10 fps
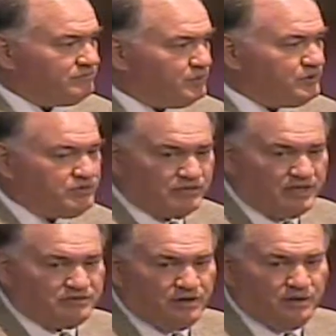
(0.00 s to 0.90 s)
Wouldn't you
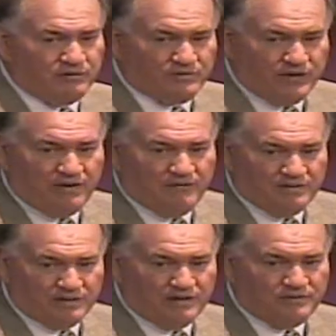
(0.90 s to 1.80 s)
say so after
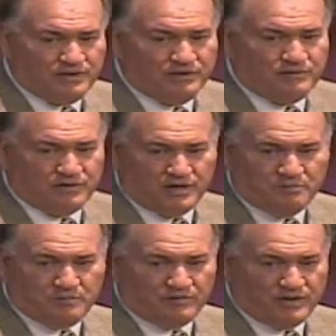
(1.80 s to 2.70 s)
having lived here for a
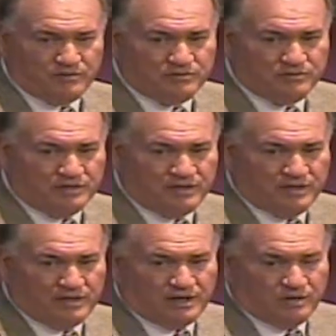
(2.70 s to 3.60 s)
number of years?
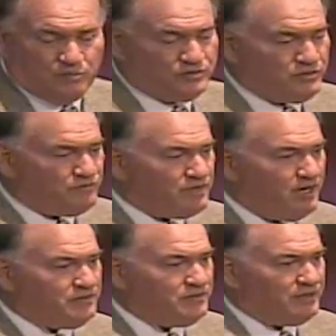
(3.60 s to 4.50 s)
once you've
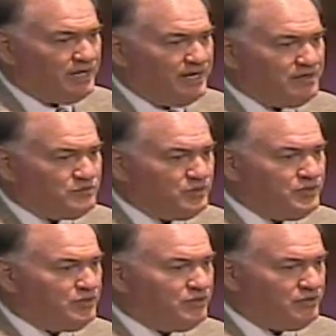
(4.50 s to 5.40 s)
gotten to the age where
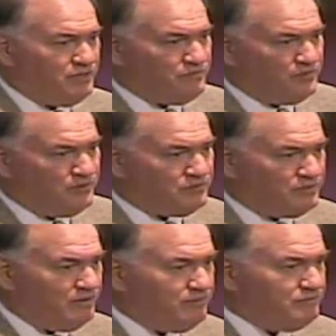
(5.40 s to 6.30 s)
you can think for
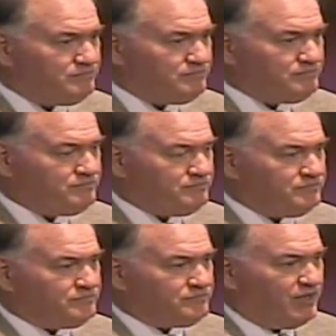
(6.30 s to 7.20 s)
yourself
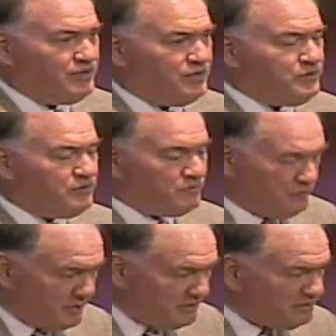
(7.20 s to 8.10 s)
and you can
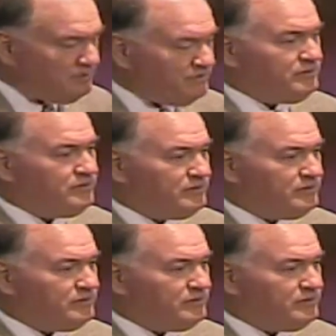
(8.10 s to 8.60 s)
reason,